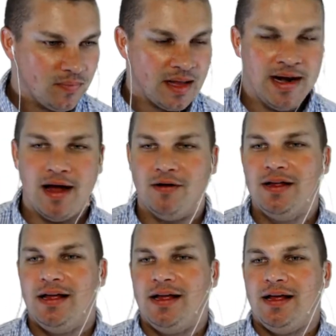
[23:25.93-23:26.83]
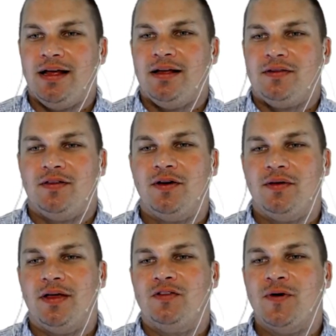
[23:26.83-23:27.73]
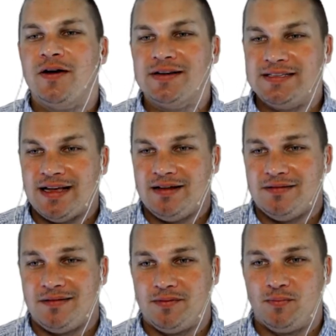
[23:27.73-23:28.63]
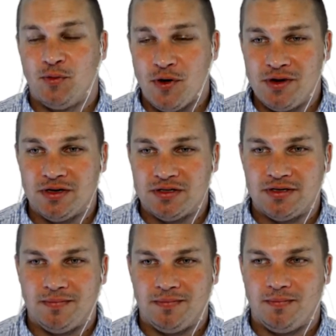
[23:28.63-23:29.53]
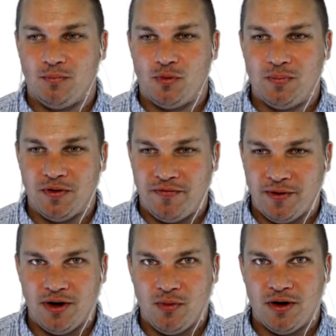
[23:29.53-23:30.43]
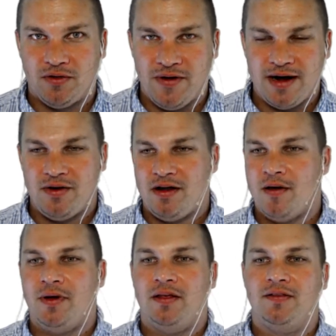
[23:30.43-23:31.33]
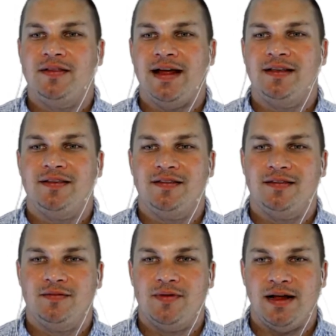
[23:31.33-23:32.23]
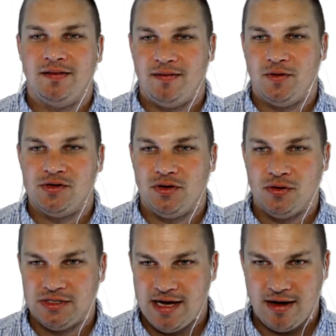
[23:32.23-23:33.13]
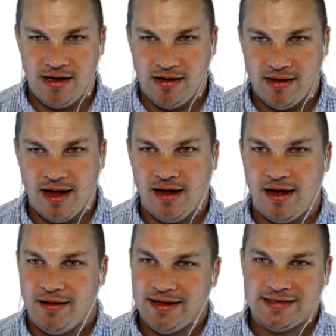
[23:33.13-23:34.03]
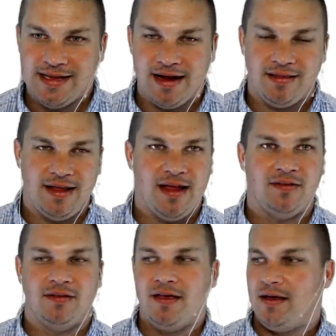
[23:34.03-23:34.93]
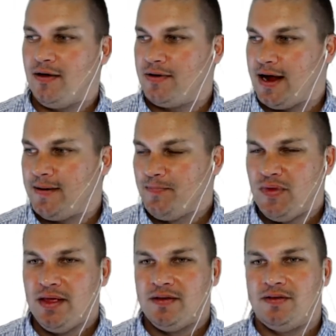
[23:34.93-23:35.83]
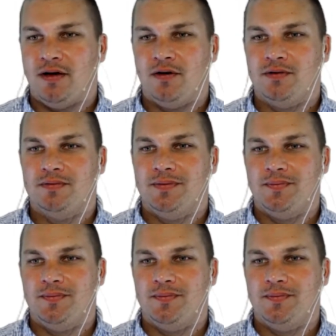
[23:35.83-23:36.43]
as far as brokers would prefer to work with factoring companies, that's a bunch of horse hockey. That's not the case. Okay, so